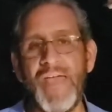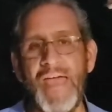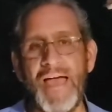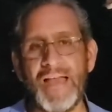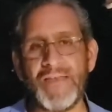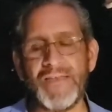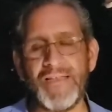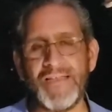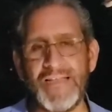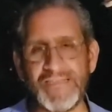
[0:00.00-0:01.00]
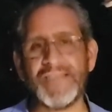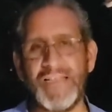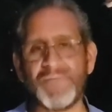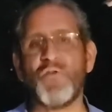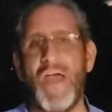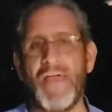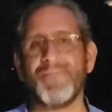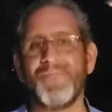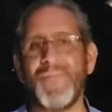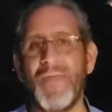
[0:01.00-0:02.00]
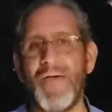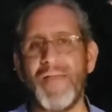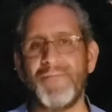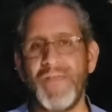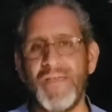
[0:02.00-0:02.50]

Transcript: And let's let's pray. Amen.